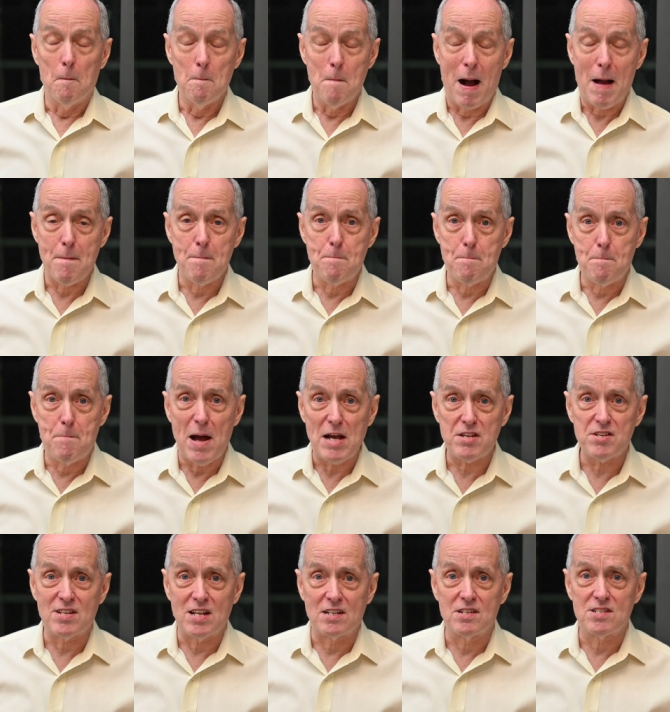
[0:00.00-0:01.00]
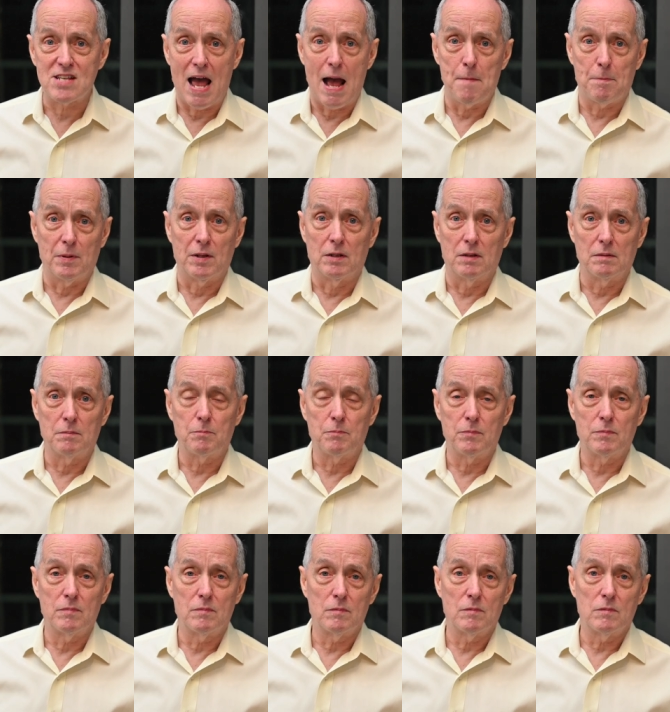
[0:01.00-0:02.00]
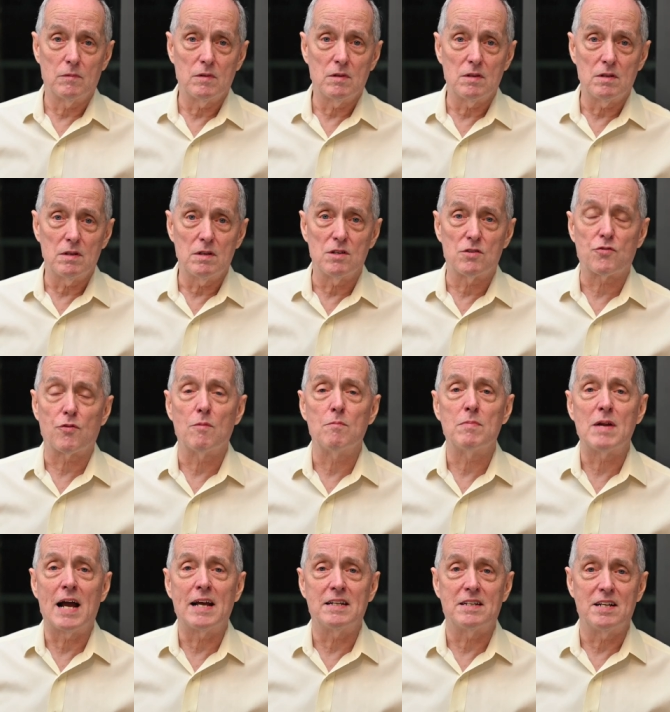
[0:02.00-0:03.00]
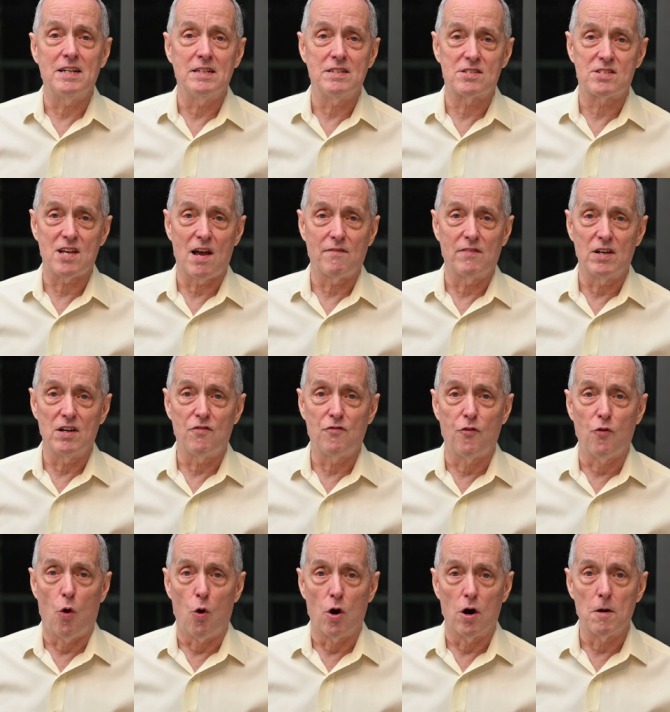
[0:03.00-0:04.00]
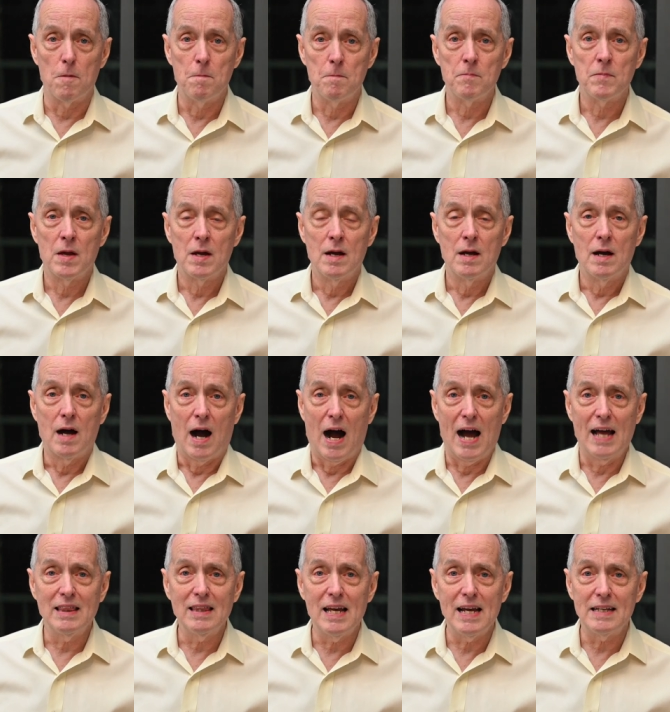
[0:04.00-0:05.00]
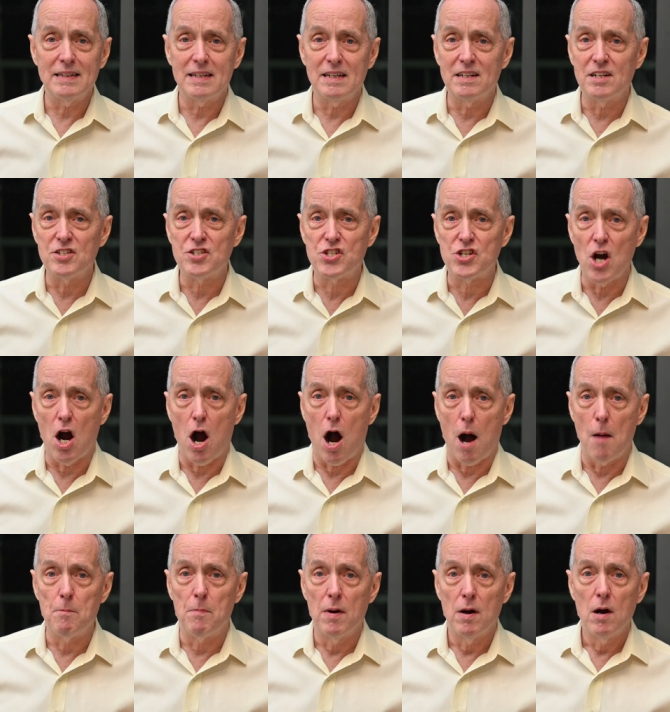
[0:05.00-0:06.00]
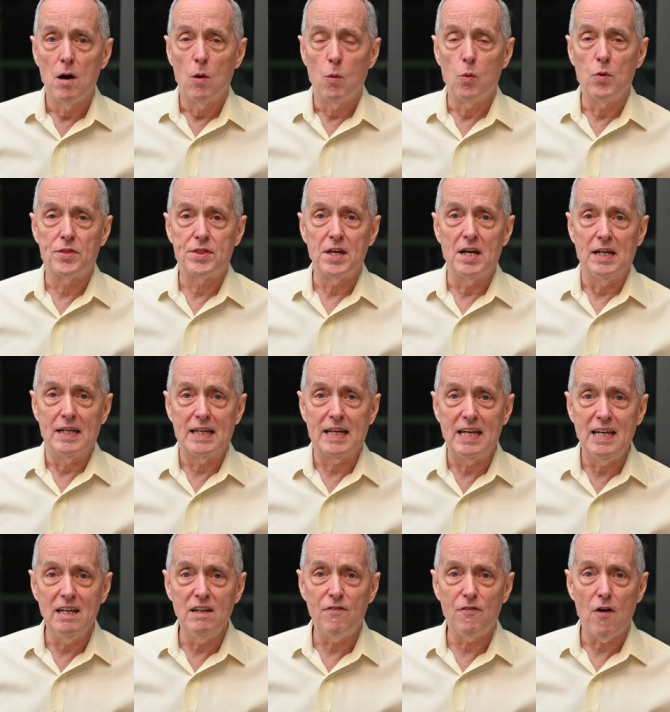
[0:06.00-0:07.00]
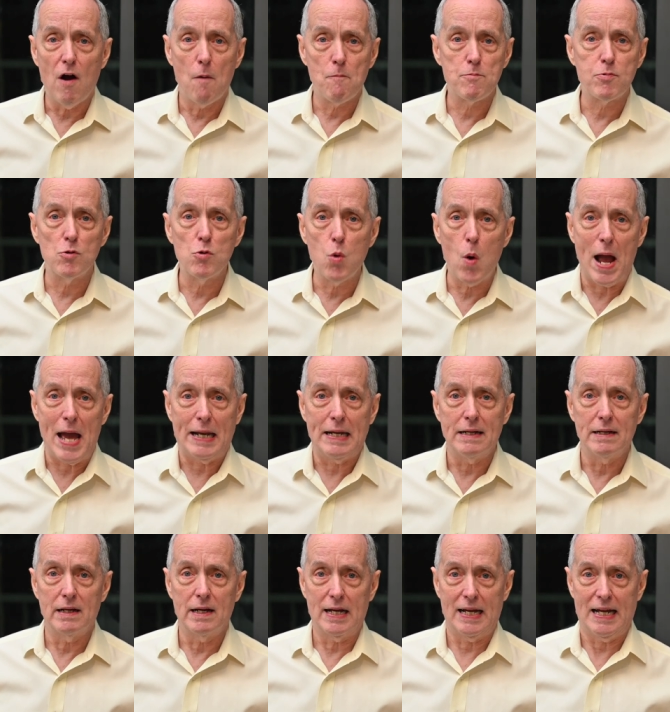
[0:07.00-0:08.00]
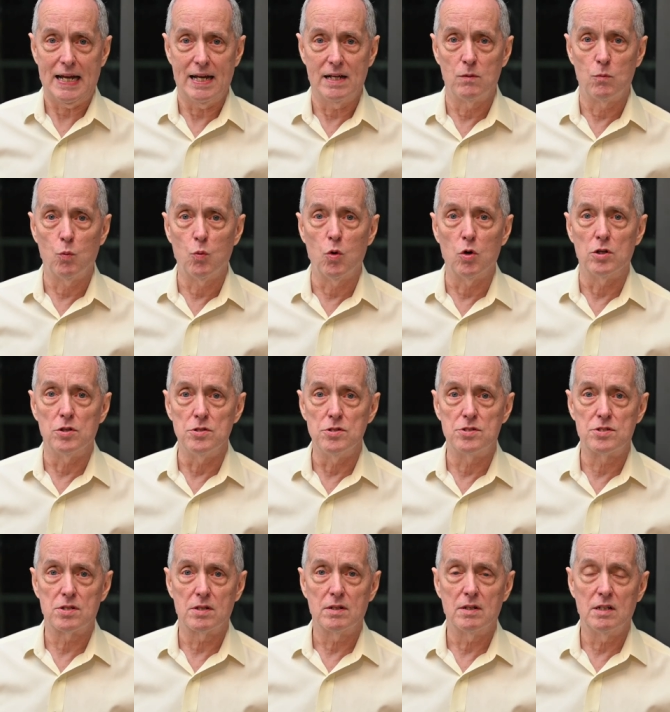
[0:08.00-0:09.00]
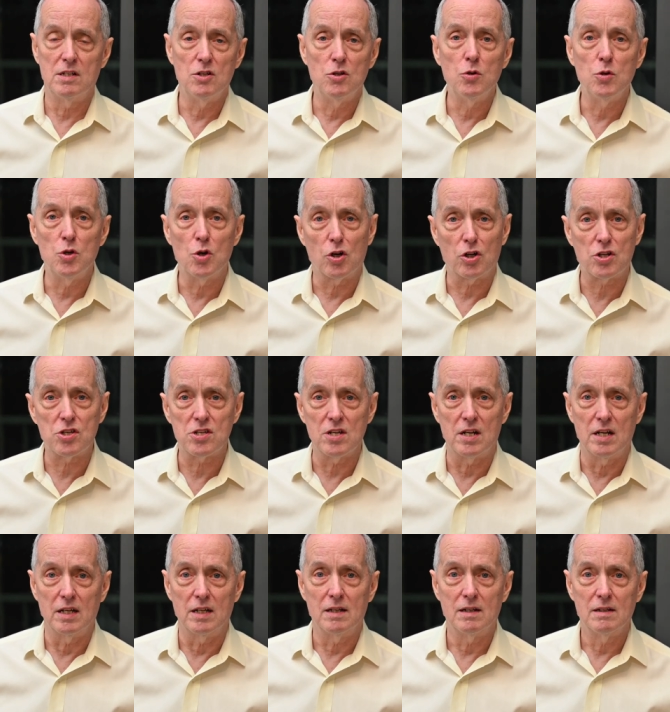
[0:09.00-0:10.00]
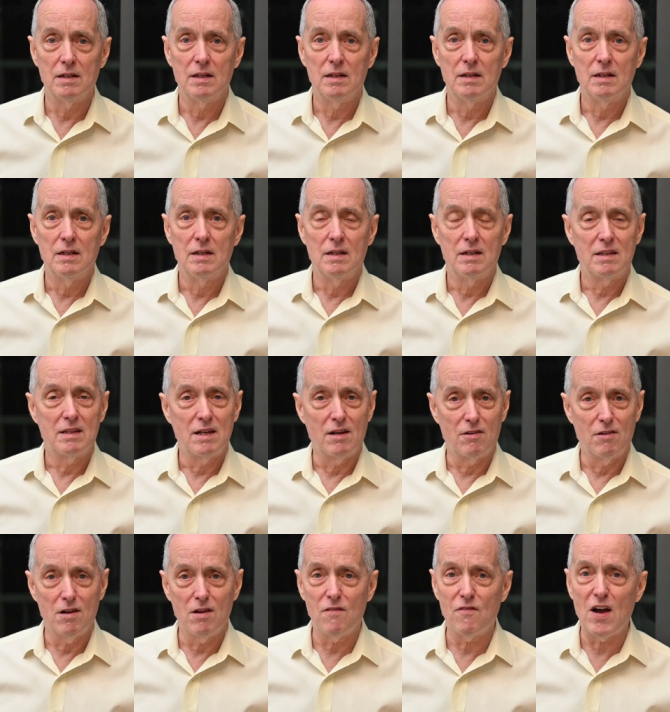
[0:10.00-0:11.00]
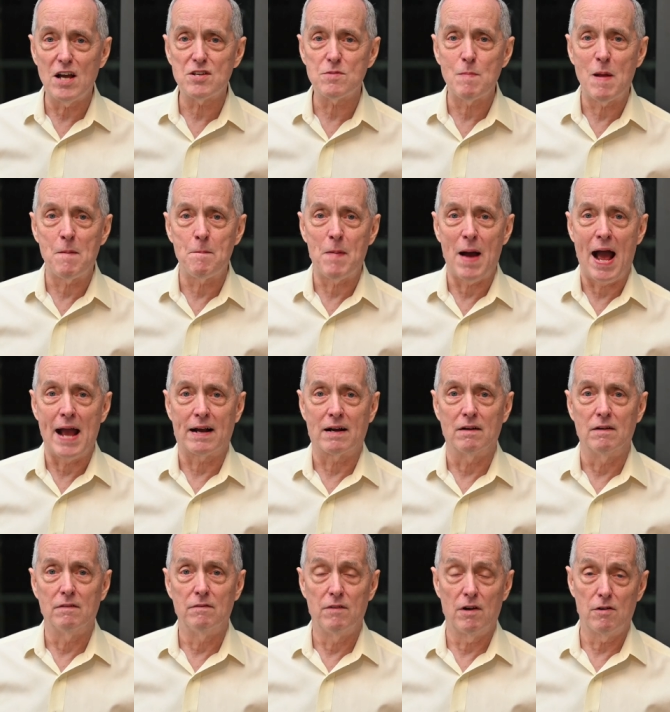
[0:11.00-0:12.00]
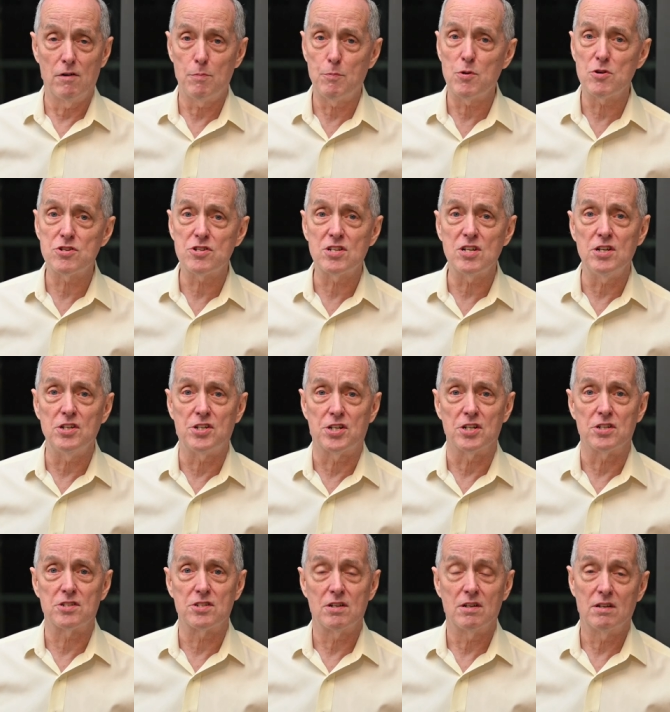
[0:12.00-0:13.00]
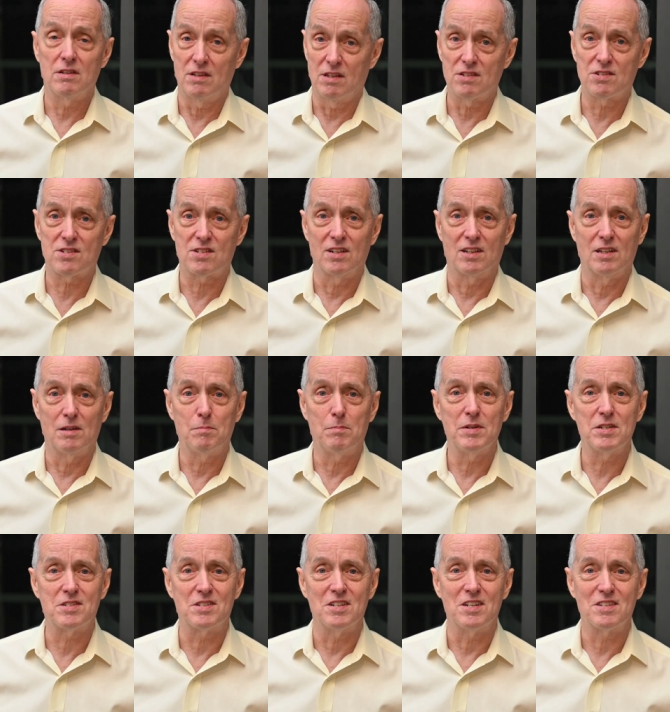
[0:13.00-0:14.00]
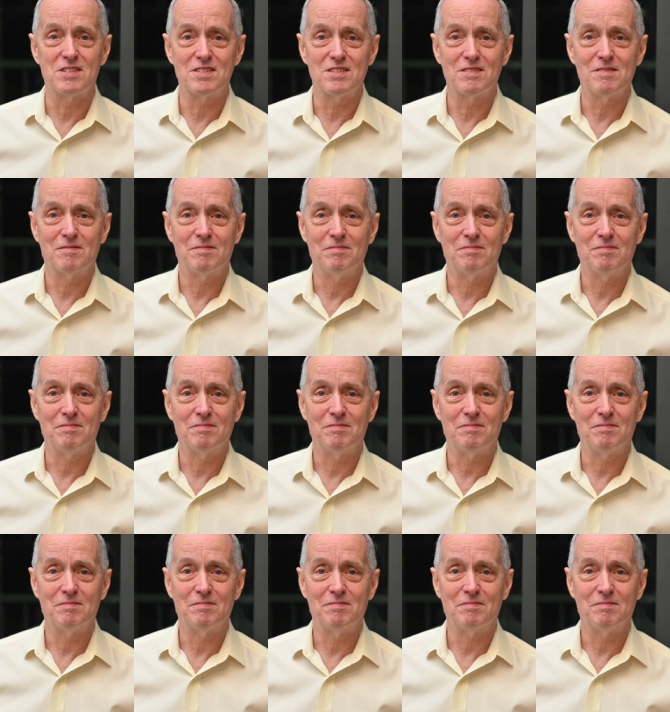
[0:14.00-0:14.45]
My best example is from nineteen seventy-four. I landed a job with Keith Ruetton Woods in New York City. They're an investment banker, very prestigious. They're still in business.